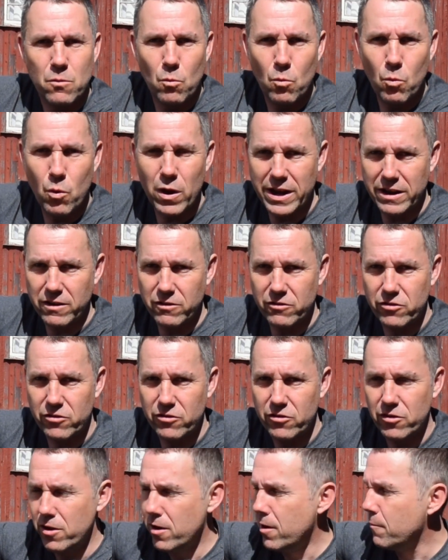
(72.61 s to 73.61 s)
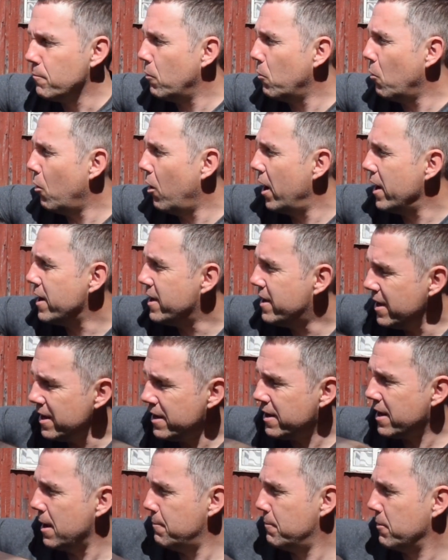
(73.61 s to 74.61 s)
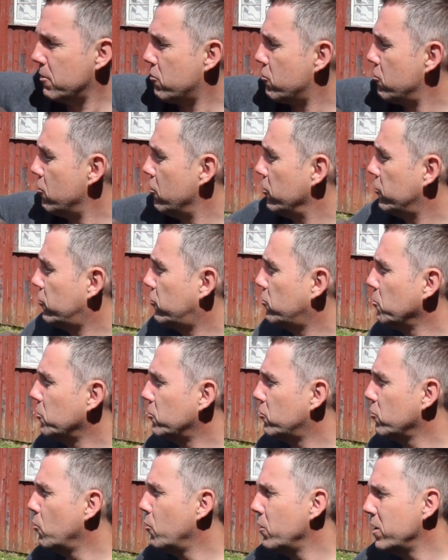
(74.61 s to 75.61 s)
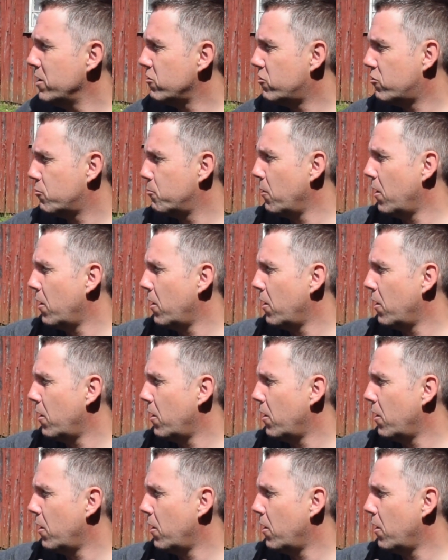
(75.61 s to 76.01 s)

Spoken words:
winch, but what I did come across was a winch